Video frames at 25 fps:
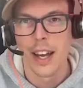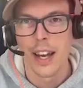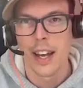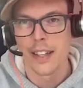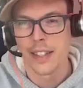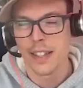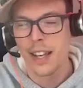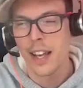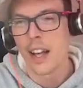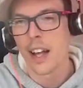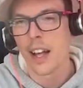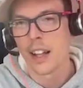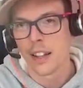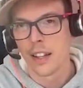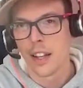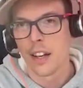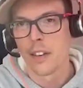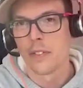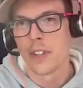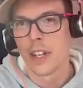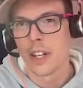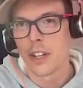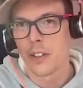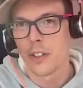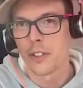I
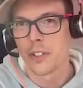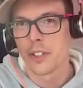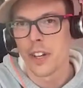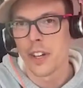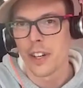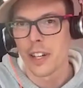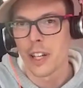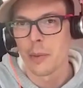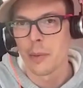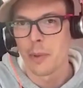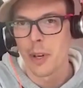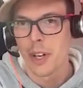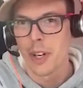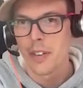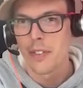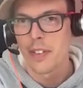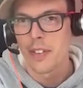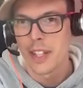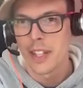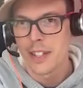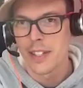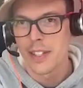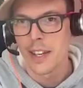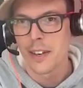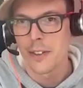love that you're talking about
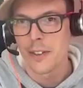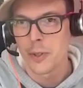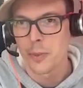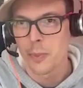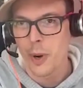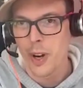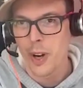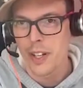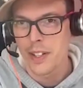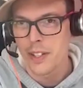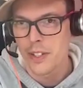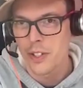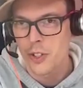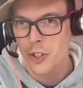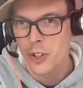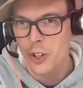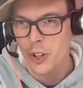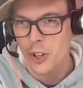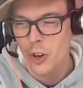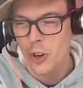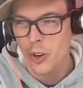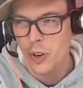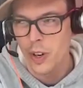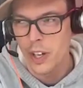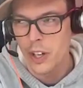even the sales process.
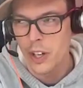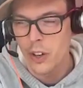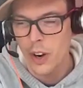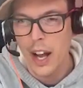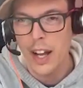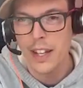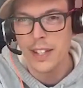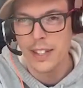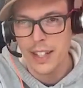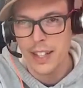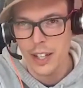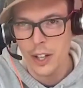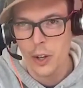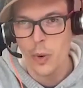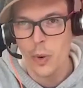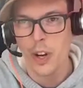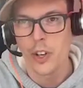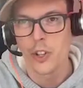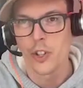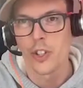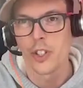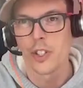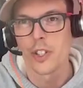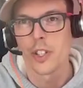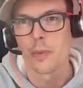You're asking
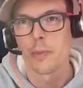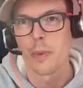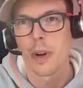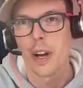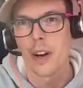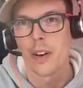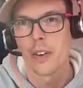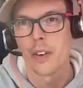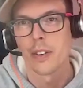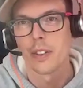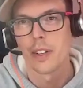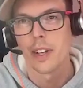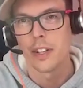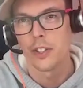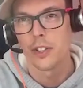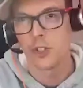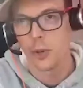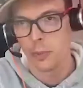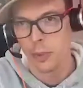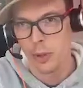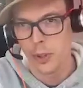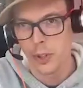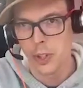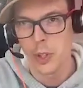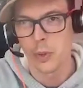questions about as
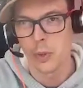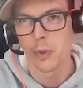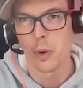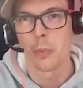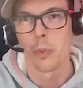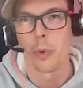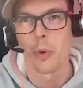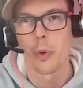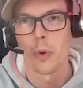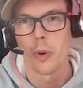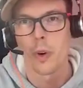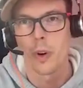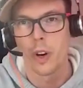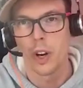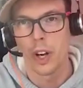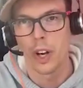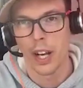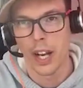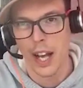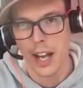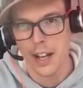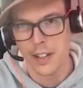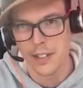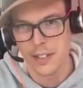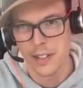you're building rapport
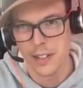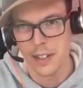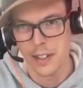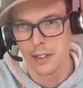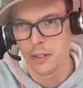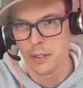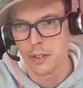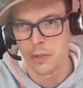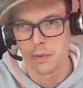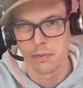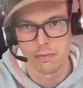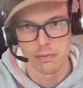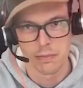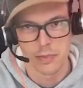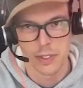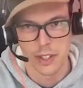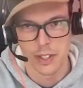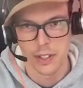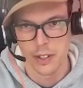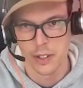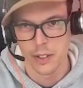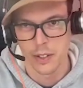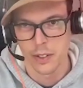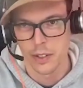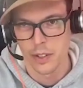and asking,
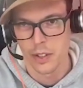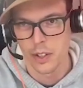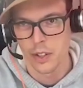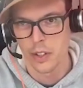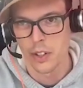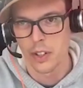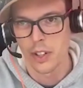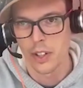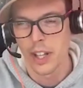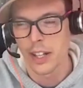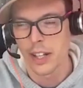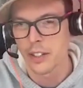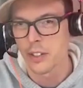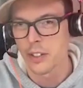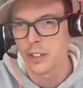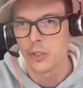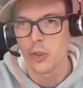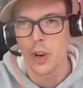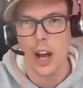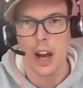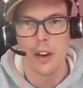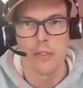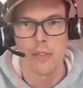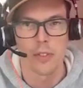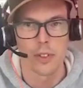you'd like to
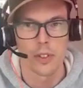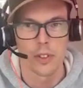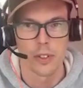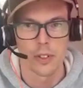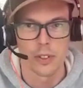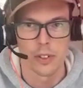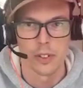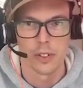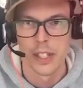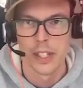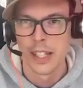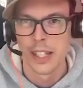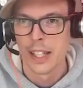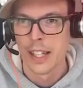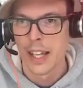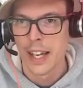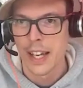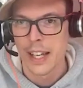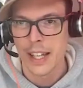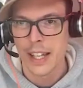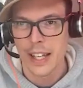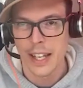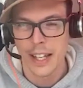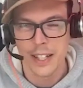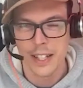travel,
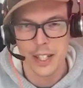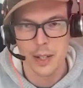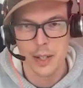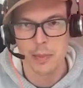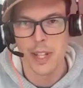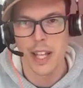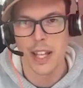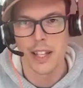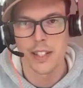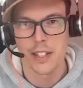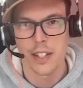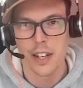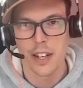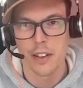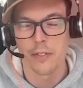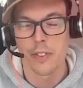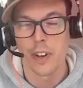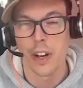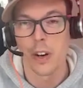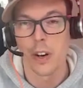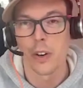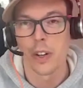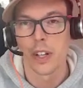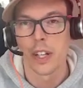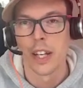getting some of that
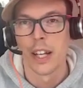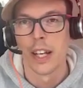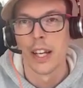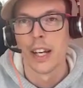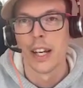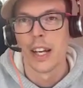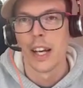stuff out.